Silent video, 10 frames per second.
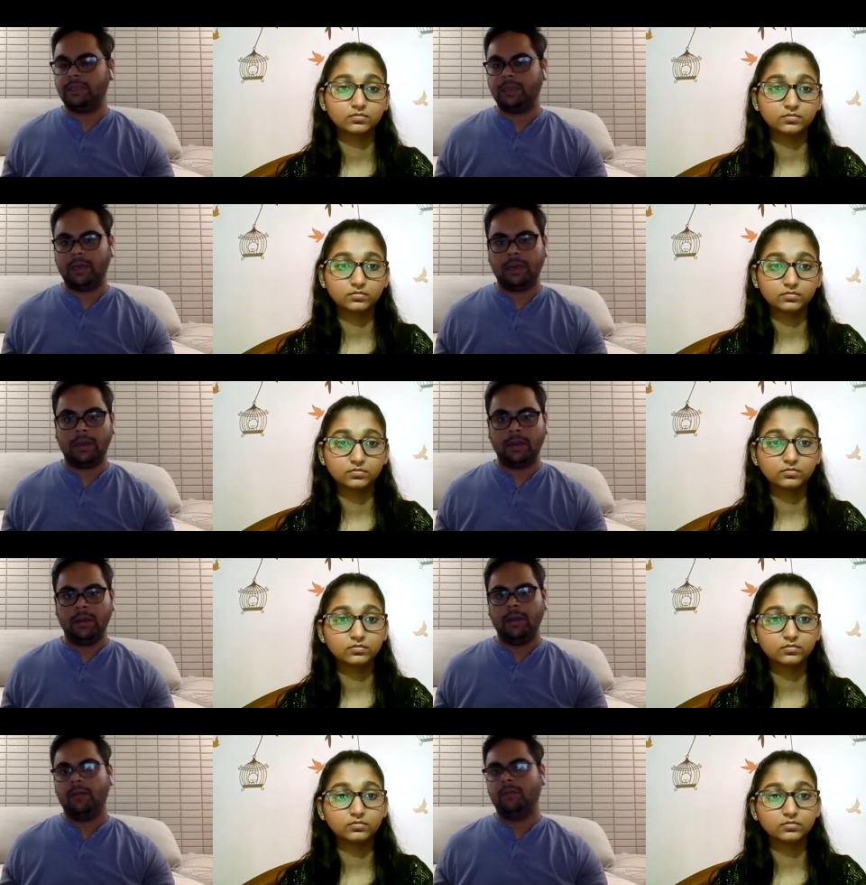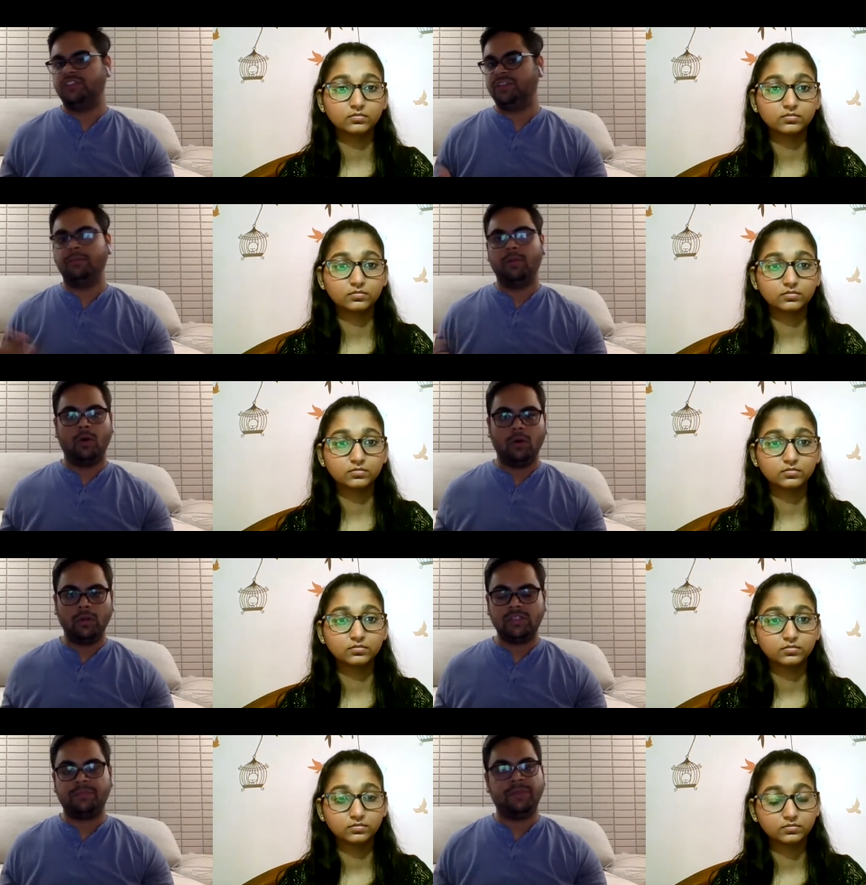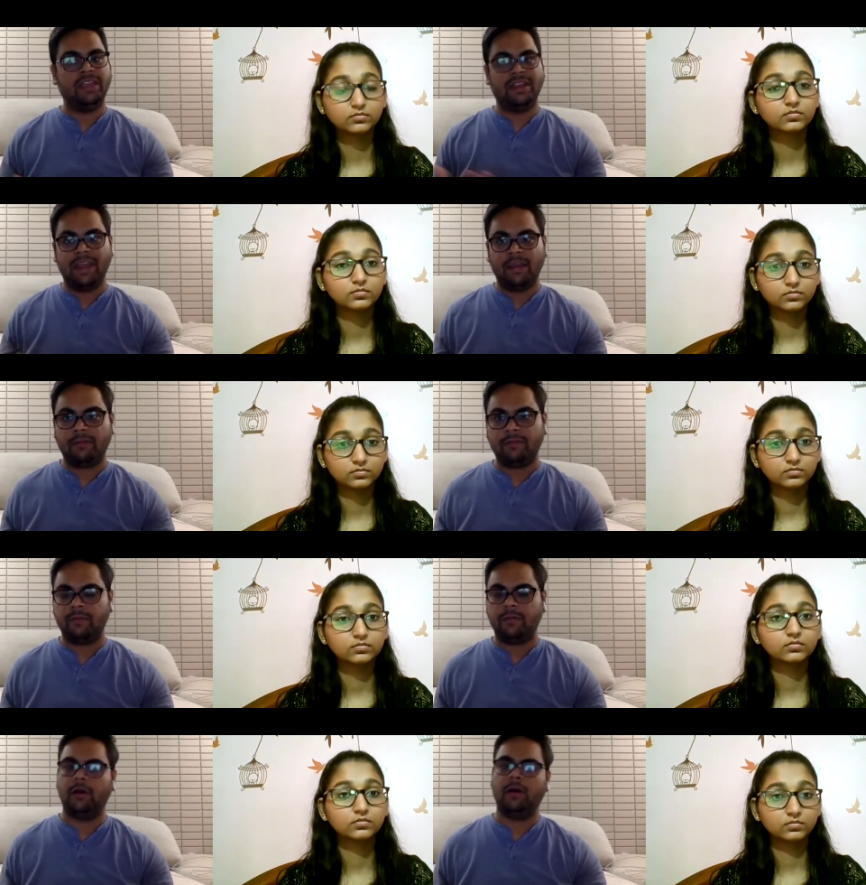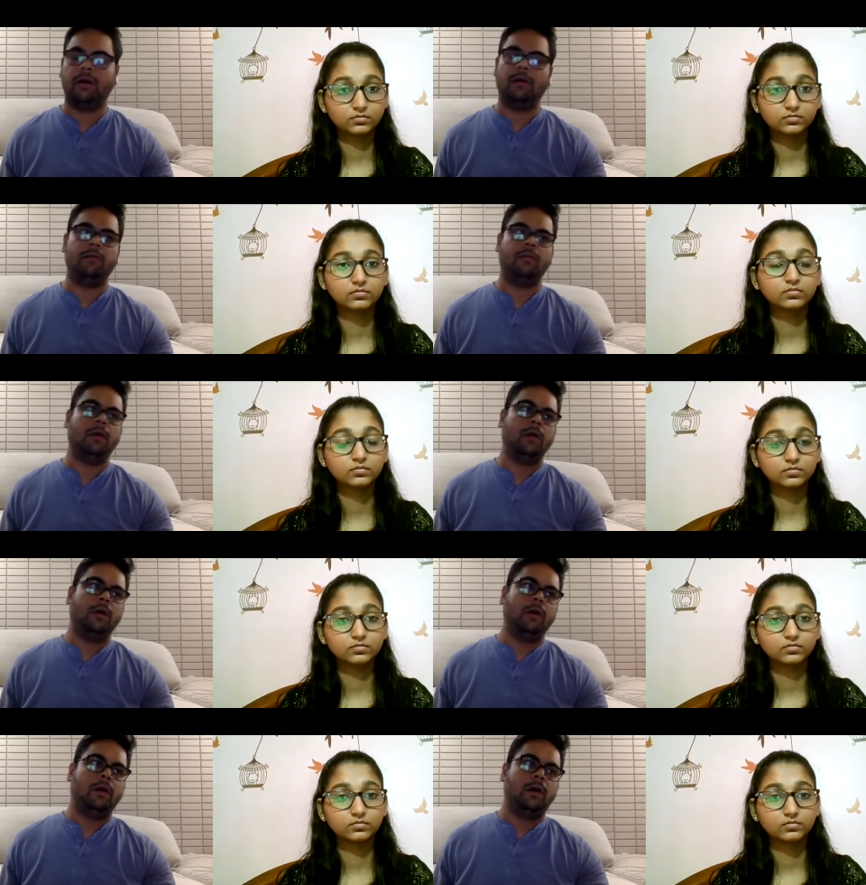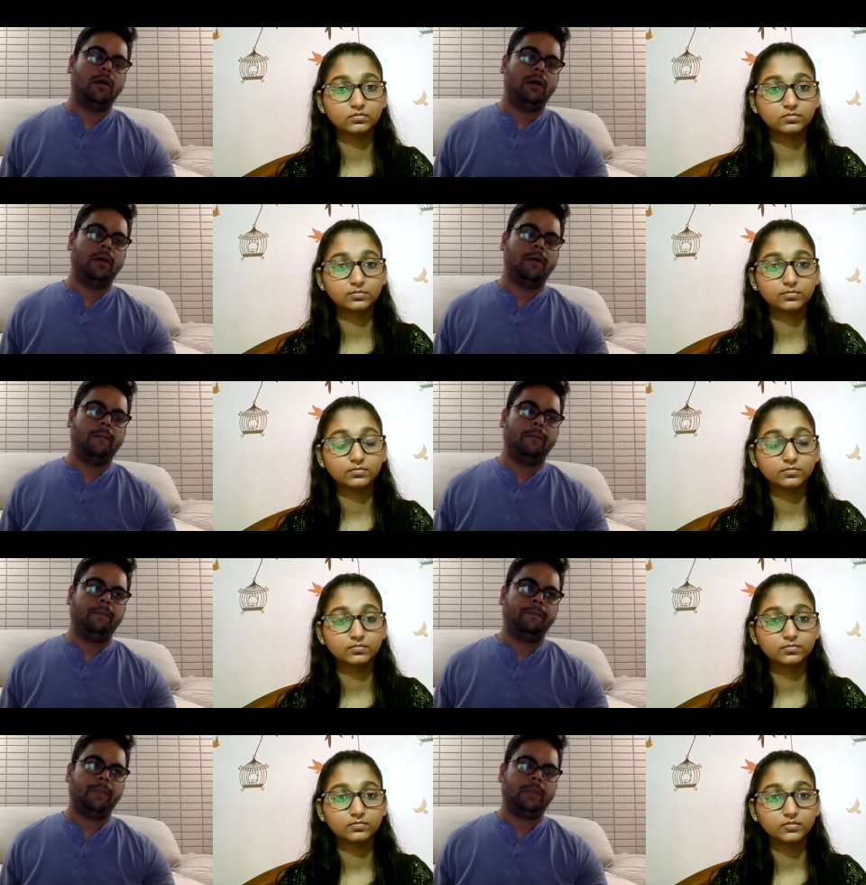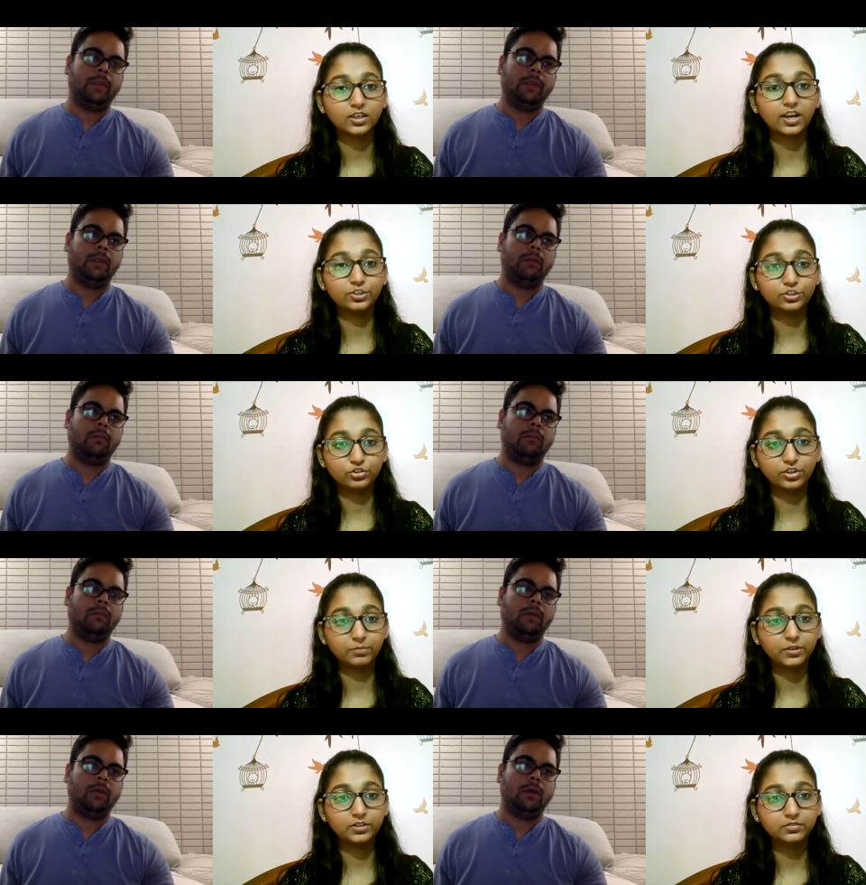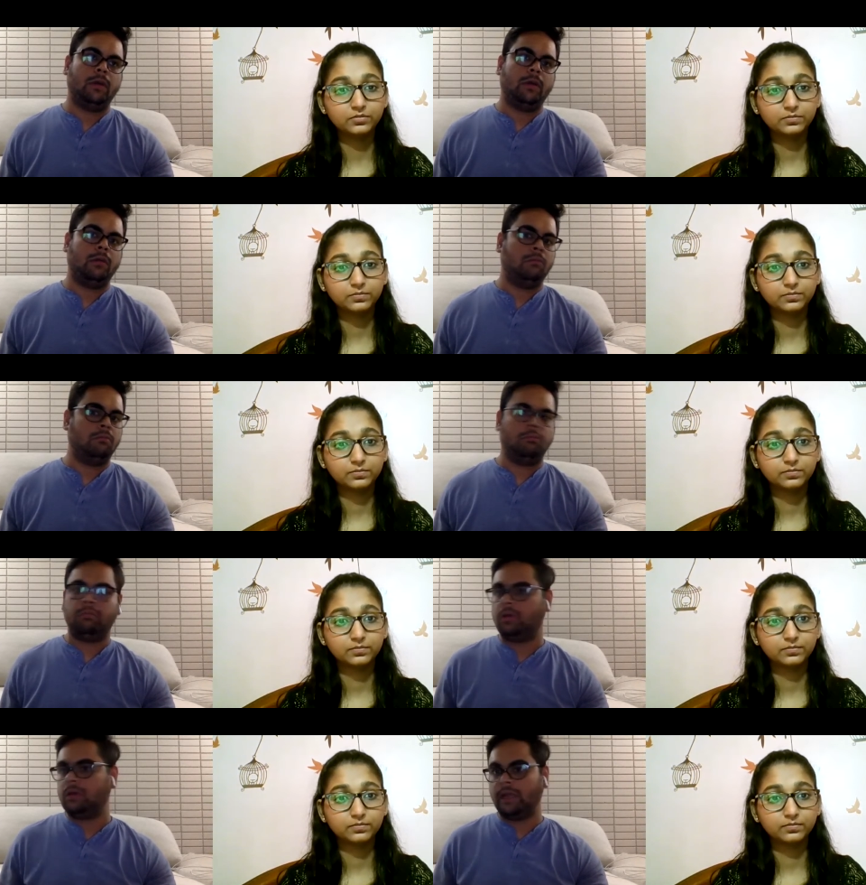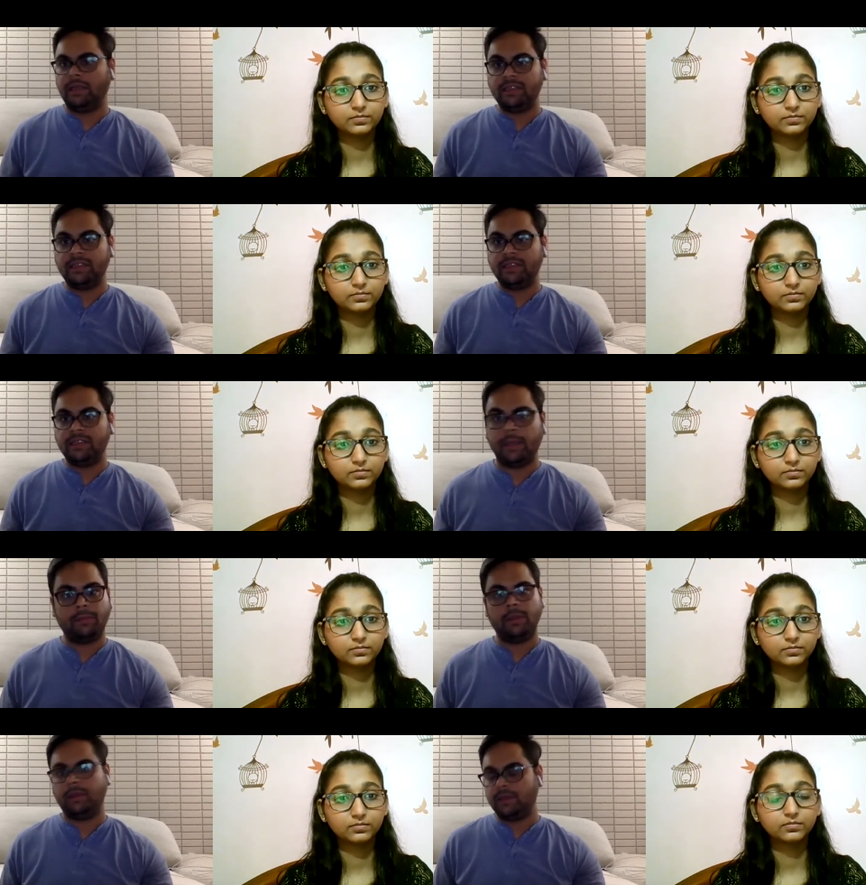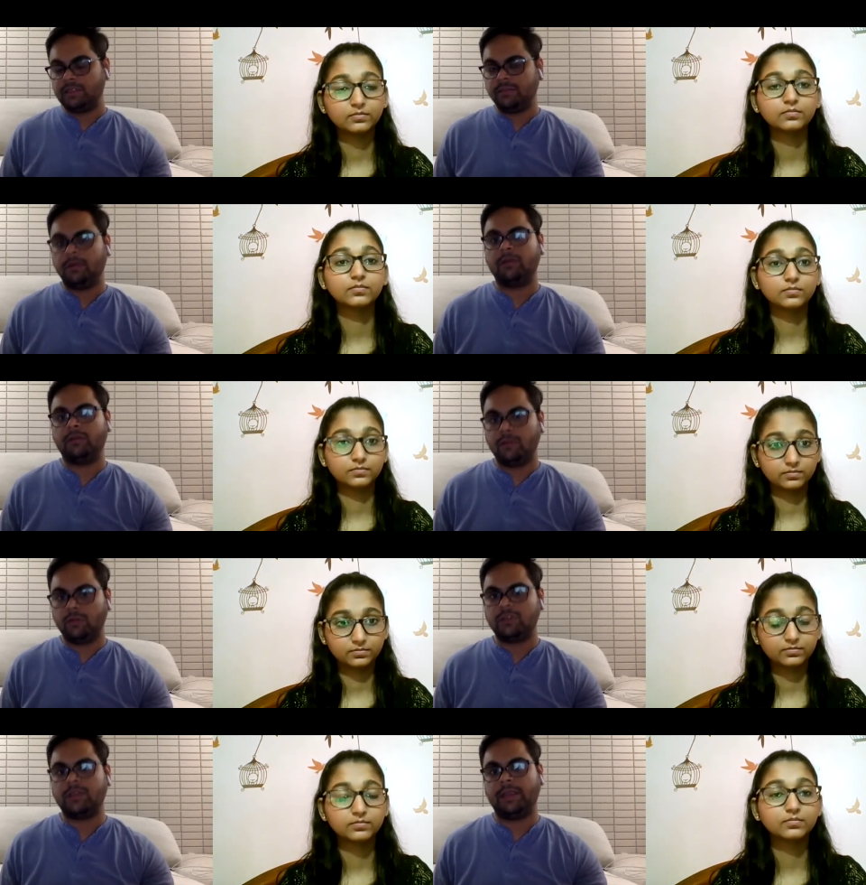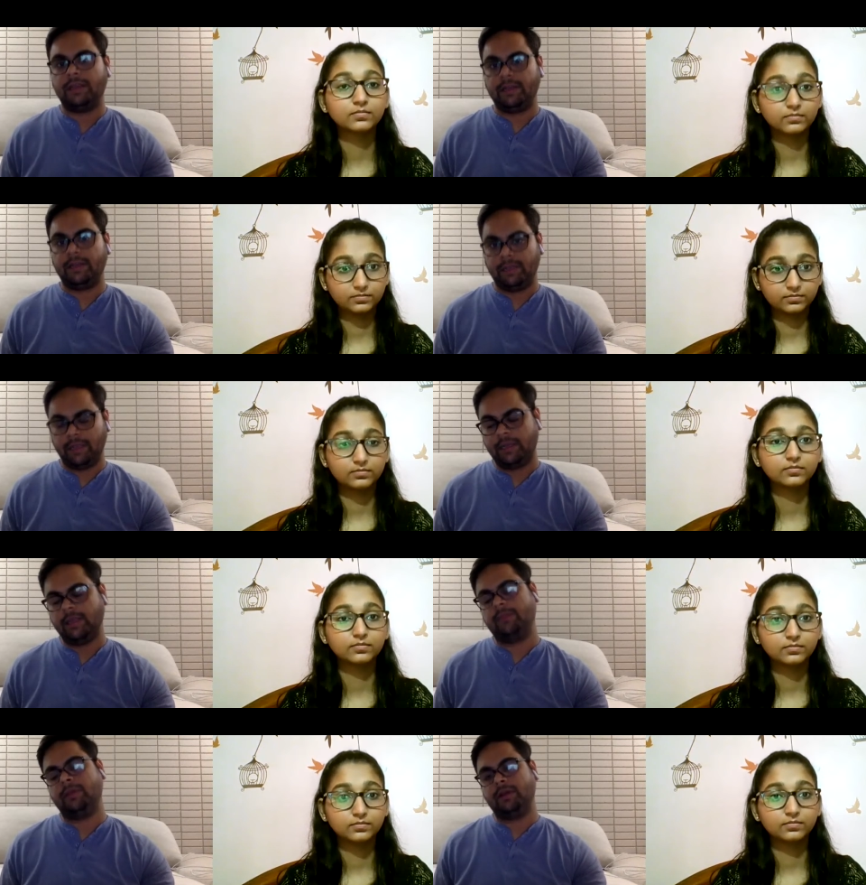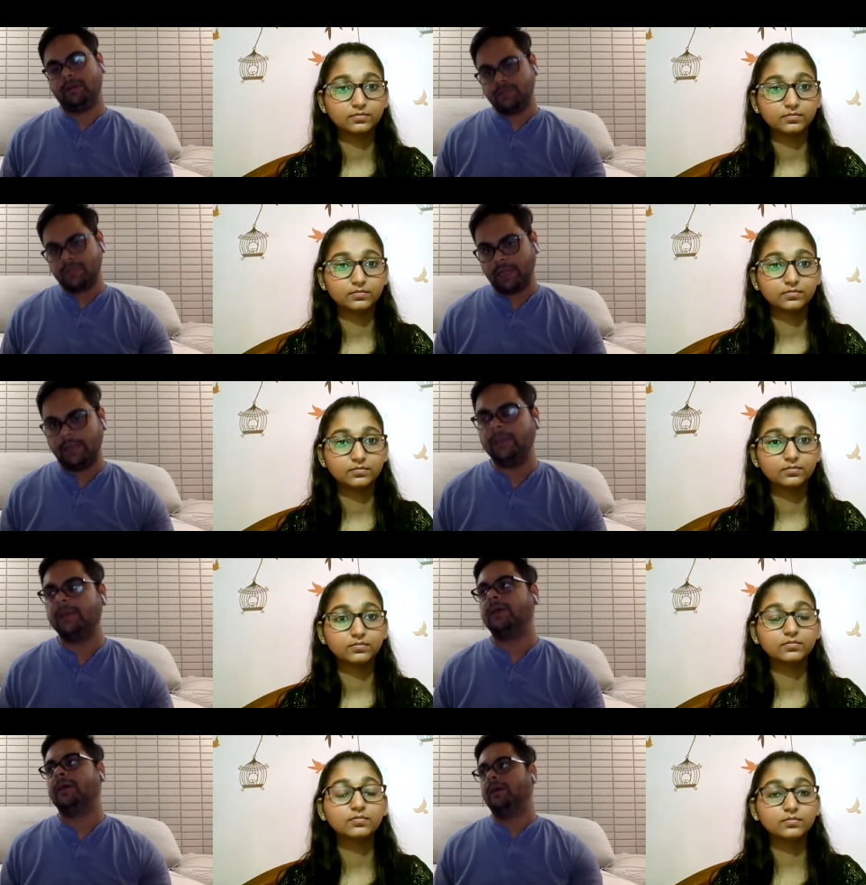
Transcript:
Speaker 1: and uh, gym balls, PNF, uh, um,
Speaker 2: kinesiotaping.
Speaker 1: Kinesiotaping, yes, but of course, K, K taping comes handy.